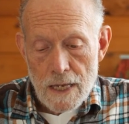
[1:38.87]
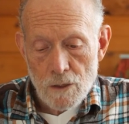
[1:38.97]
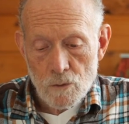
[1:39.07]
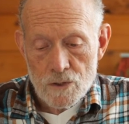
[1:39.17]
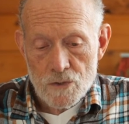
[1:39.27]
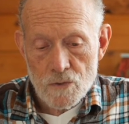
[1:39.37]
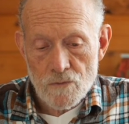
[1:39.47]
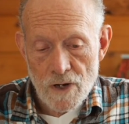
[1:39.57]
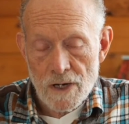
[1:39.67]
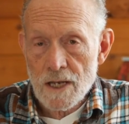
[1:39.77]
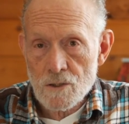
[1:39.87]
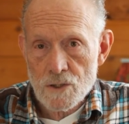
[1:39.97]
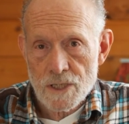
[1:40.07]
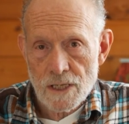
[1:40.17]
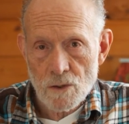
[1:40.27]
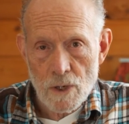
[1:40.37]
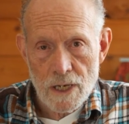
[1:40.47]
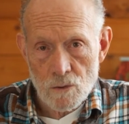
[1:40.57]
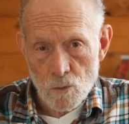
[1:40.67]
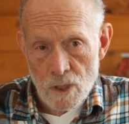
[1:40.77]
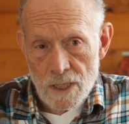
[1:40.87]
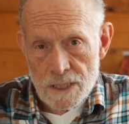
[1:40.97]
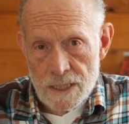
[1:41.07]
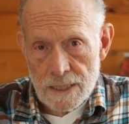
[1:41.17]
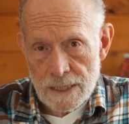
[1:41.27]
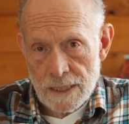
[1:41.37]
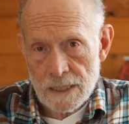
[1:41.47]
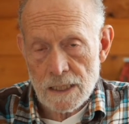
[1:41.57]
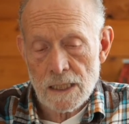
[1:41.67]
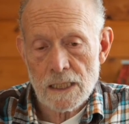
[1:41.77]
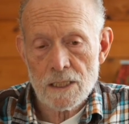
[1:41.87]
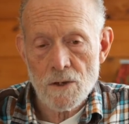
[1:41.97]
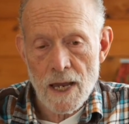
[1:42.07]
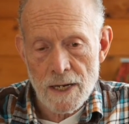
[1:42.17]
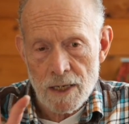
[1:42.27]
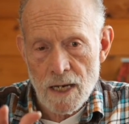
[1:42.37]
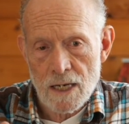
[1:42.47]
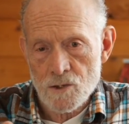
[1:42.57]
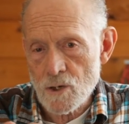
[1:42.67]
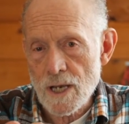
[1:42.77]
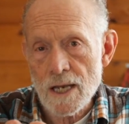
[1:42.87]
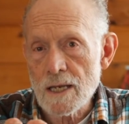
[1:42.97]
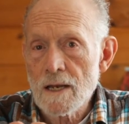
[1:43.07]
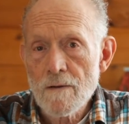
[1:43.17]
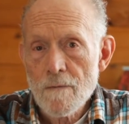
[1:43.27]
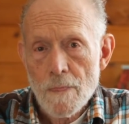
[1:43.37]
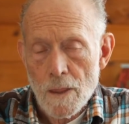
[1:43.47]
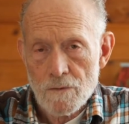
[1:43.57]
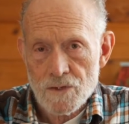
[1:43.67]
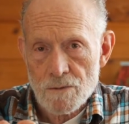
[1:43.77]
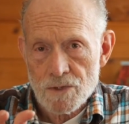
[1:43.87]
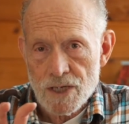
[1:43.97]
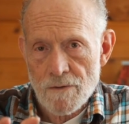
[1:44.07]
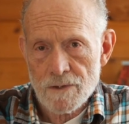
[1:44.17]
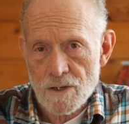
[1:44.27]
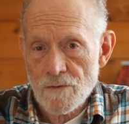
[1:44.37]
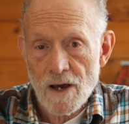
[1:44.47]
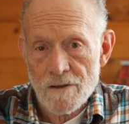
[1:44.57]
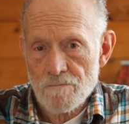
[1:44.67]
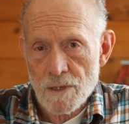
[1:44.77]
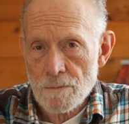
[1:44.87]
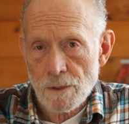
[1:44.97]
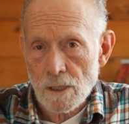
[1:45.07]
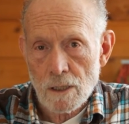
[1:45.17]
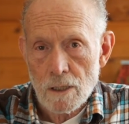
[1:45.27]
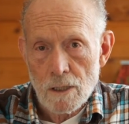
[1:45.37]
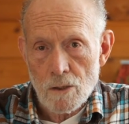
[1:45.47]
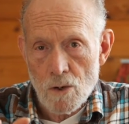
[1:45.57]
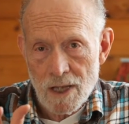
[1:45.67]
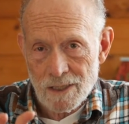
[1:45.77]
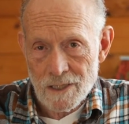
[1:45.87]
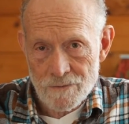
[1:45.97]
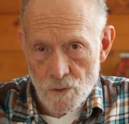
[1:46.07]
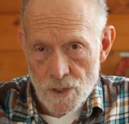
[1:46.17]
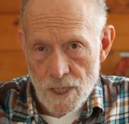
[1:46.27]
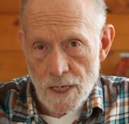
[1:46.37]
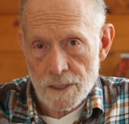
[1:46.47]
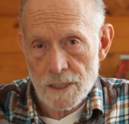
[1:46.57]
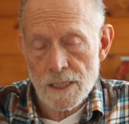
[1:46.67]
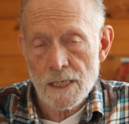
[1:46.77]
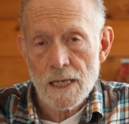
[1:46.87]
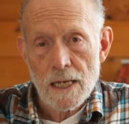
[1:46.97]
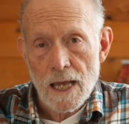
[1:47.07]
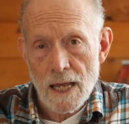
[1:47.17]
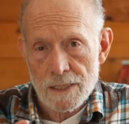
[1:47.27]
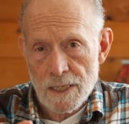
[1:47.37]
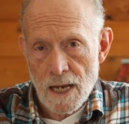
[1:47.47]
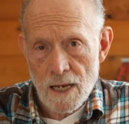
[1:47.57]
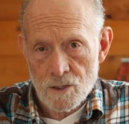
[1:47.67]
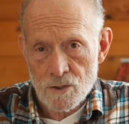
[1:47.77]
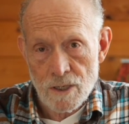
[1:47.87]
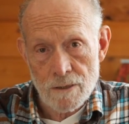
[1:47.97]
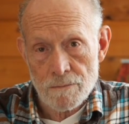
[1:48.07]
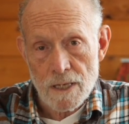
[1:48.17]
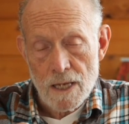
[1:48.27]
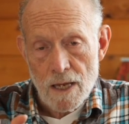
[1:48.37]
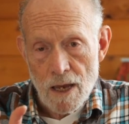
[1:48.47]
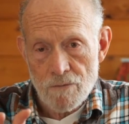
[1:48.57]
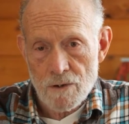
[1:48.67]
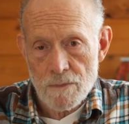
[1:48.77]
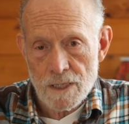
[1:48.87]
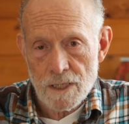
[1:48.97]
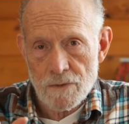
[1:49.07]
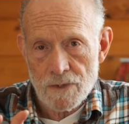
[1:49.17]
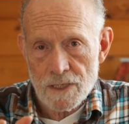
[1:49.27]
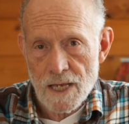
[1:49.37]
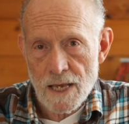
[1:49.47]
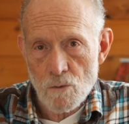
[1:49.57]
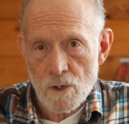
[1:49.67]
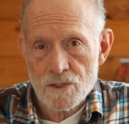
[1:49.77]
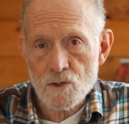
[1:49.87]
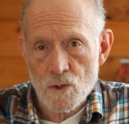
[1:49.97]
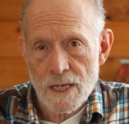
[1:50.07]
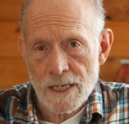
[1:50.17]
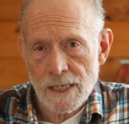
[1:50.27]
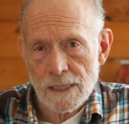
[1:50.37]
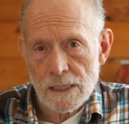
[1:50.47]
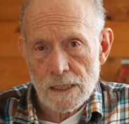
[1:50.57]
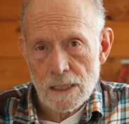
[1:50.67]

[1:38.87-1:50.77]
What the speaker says: it was very interesting the way it worked in India. You had a cadre of some 75 people who had lived with Gandhi at the ashram. Every minute of the day was training